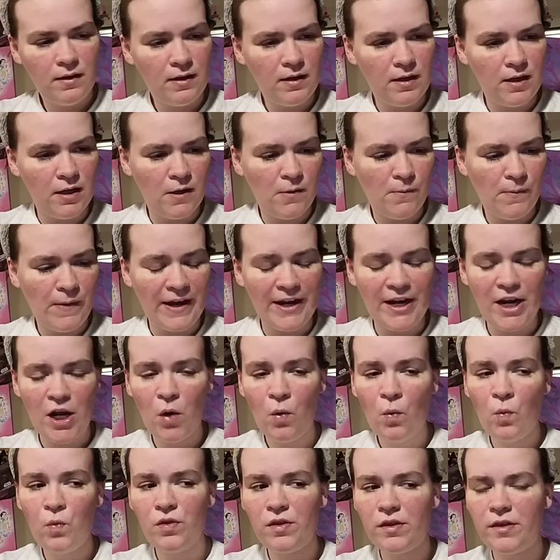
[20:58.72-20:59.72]
Um, I
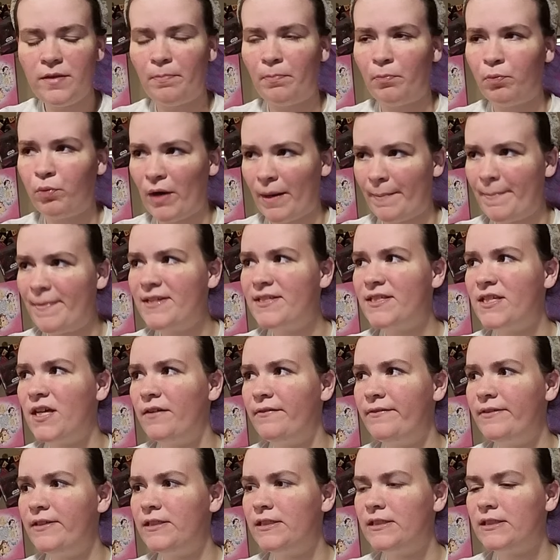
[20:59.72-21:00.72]
know the premise
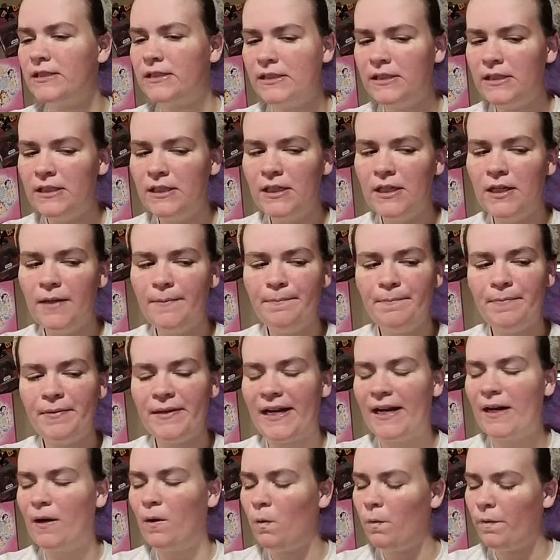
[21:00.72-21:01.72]
of it, but
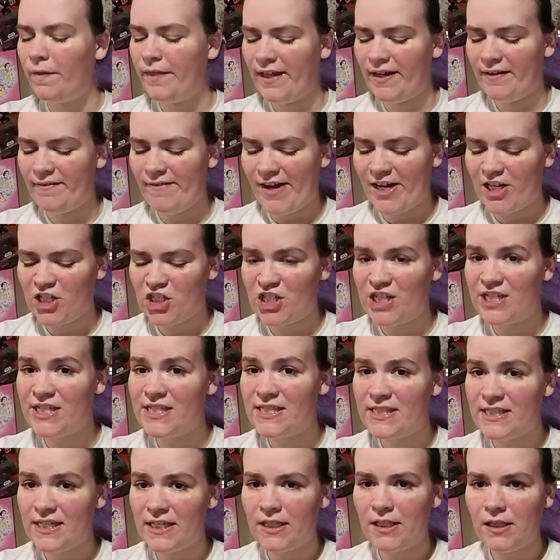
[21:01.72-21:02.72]
I don't think I've actually
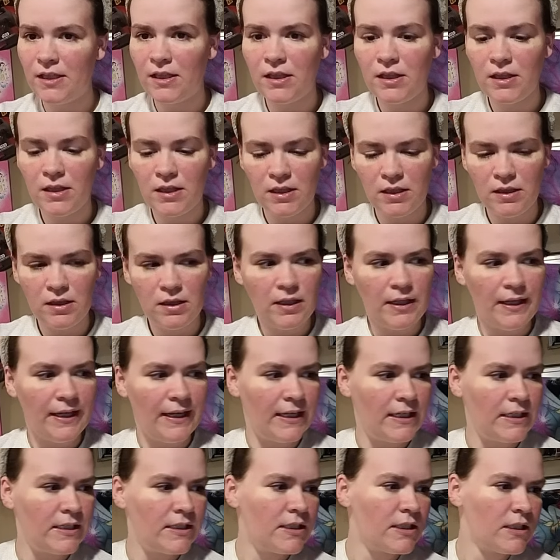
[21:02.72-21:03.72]
seen
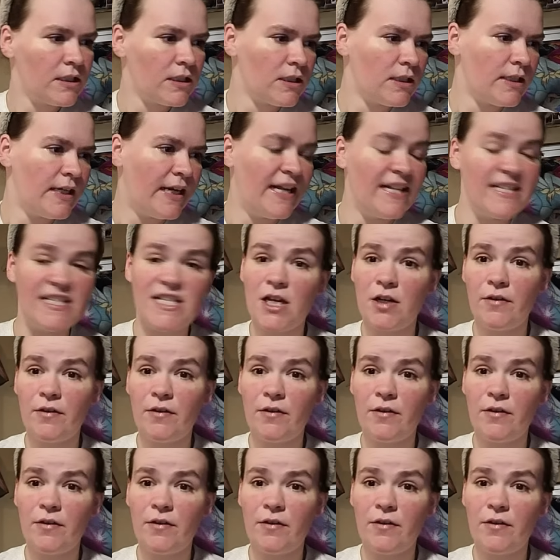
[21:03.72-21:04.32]
it, and it's